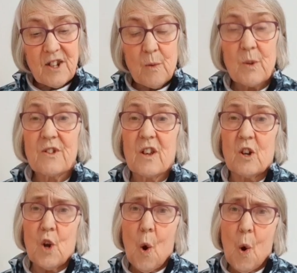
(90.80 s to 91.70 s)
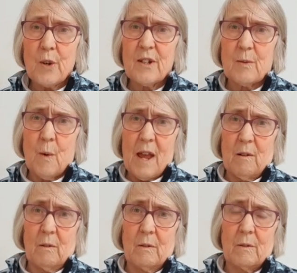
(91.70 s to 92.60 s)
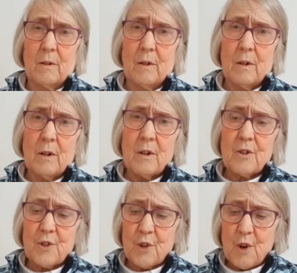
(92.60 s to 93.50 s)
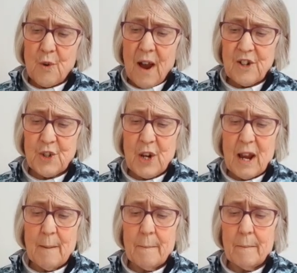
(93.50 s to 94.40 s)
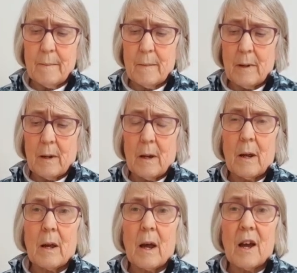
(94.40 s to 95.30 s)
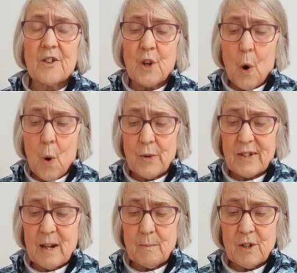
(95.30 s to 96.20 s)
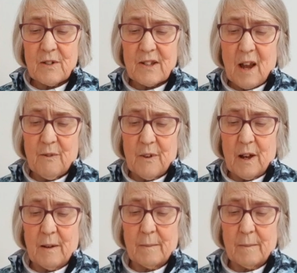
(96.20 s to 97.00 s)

it was the Lord's will to crush him and cause him to suffer.